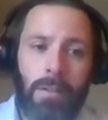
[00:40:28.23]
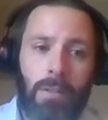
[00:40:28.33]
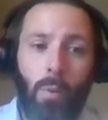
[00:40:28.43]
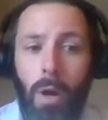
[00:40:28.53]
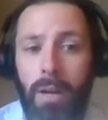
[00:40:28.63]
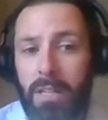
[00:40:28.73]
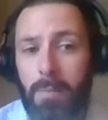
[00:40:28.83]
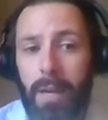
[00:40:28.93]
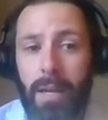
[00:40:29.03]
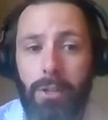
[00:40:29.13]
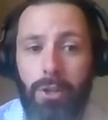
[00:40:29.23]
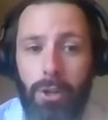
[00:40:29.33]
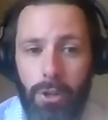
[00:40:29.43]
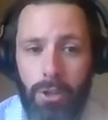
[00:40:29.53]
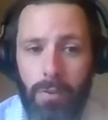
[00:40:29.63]
So one is making sure
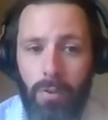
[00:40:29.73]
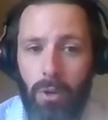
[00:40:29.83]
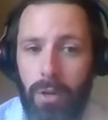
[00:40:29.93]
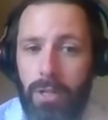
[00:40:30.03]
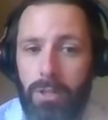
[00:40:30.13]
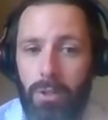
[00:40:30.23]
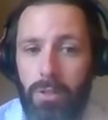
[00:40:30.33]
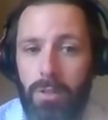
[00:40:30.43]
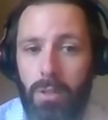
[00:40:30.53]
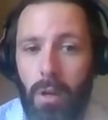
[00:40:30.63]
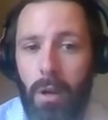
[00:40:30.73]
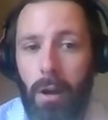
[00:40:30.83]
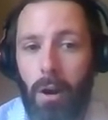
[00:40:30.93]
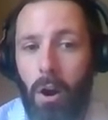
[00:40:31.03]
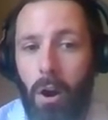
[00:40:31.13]
your server credentials
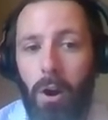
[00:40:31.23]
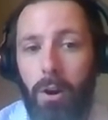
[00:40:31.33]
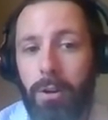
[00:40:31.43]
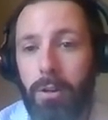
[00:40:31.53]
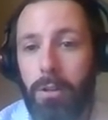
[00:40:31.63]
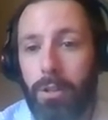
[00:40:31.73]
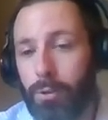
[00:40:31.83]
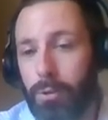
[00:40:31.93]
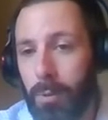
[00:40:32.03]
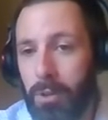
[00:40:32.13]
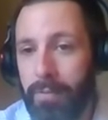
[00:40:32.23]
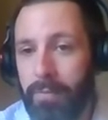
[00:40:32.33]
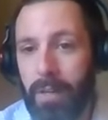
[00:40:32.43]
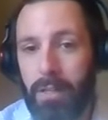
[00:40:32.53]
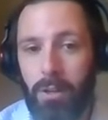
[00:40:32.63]
are hardened. Use
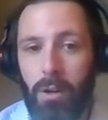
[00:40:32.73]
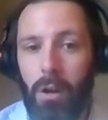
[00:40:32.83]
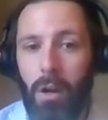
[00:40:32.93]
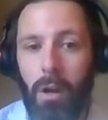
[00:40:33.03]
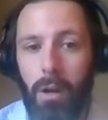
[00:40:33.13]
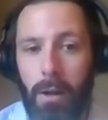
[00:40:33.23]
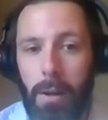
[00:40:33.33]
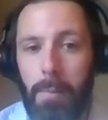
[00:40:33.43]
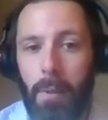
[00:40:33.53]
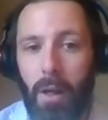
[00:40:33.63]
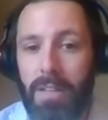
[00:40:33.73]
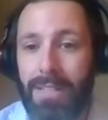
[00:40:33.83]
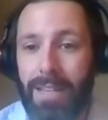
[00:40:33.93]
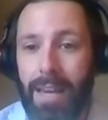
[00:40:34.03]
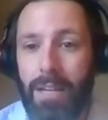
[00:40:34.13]
multi-factor
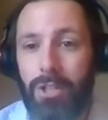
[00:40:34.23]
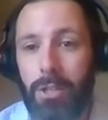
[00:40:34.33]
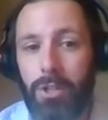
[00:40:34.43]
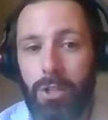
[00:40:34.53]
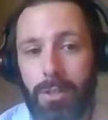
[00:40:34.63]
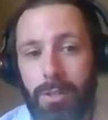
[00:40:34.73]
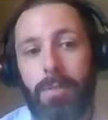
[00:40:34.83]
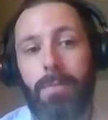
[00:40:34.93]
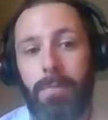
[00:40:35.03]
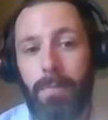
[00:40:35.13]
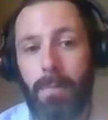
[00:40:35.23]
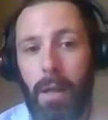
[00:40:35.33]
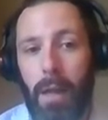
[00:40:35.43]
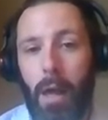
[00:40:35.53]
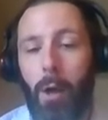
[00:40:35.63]
authentication, just
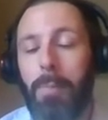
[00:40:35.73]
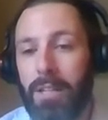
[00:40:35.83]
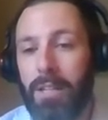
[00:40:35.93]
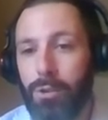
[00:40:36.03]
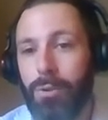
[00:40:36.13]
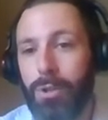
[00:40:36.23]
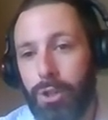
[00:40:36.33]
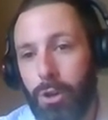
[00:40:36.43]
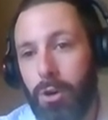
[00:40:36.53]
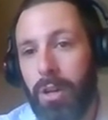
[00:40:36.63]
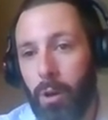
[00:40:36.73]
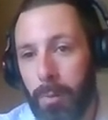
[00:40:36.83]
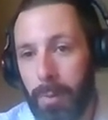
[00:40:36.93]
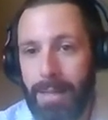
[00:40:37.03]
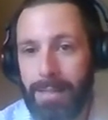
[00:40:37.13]
helping to ensure that
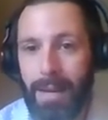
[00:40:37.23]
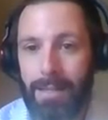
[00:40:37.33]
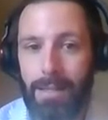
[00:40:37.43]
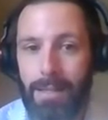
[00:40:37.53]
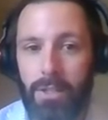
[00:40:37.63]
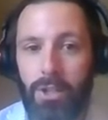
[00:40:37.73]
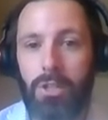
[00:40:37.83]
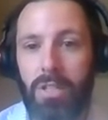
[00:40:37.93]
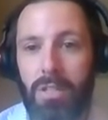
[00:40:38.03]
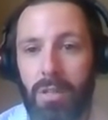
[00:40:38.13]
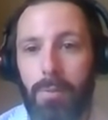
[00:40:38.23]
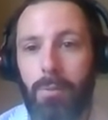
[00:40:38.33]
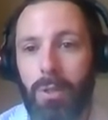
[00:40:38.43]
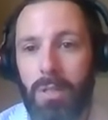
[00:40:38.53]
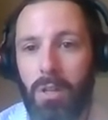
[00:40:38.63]
nobody has access to your system
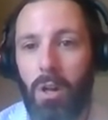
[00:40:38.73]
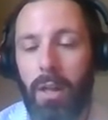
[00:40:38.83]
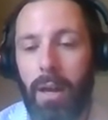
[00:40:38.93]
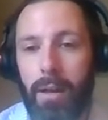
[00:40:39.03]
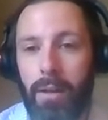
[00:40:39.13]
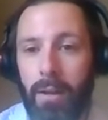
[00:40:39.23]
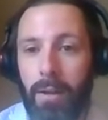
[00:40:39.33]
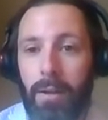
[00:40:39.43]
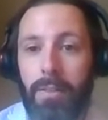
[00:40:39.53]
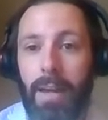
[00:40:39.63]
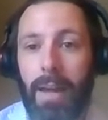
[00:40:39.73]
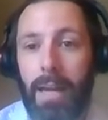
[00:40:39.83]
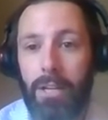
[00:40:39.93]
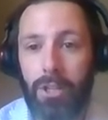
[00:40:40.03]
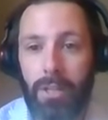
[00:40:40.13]
to install that
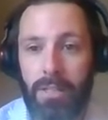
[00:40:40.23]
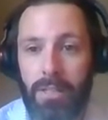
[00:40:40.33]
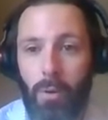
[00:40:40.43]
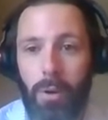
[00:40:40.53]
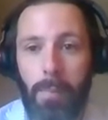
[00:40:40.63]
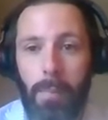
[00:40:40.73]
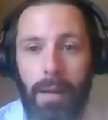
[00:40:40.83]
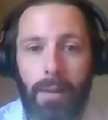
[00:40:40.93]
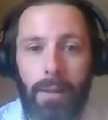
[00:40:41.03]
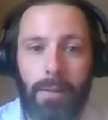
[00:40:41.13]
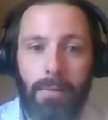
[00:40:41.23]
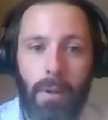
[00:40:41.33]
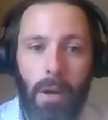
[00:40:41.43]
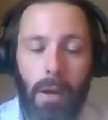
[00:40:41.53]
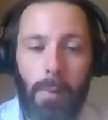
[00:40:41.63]
agent that's going to mine
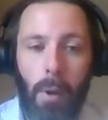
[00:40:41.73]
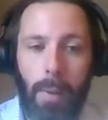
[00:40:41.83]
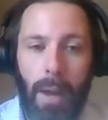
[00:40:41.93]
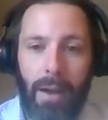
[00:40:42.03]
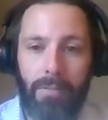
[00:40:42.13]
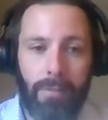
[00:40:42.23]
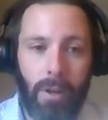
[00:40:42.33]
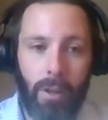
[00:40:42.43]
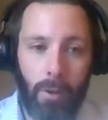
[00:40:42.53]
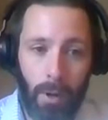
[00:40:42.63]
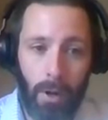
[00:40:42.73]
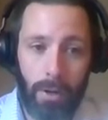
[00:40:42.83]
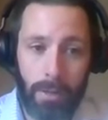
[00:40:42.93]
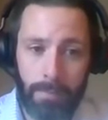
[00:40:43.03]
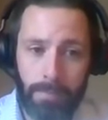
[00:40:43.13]
on behalf of another
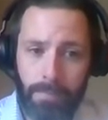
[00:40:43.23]
party.